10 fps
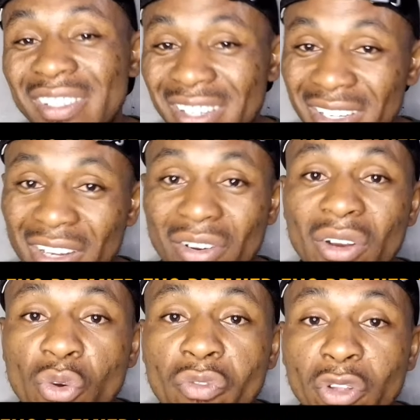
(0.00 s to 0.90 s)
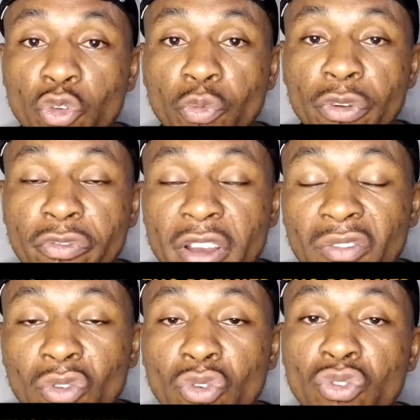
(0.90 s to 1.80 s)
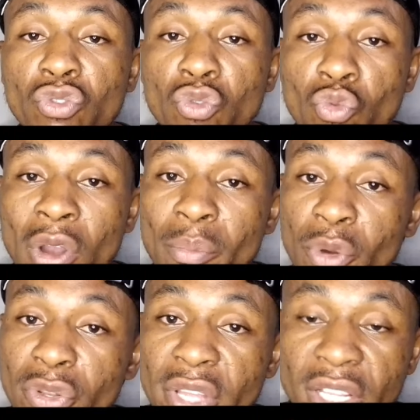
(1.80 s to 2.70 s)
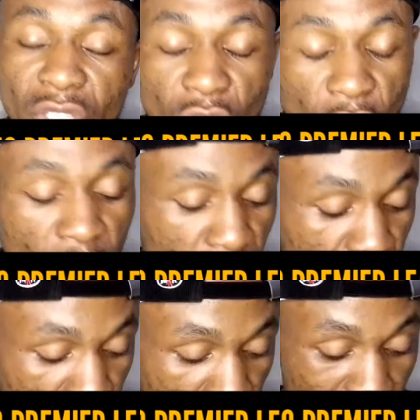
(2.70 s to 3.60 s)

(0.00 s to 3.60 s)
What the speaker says: General over 2.5 goals, 1.30 odds.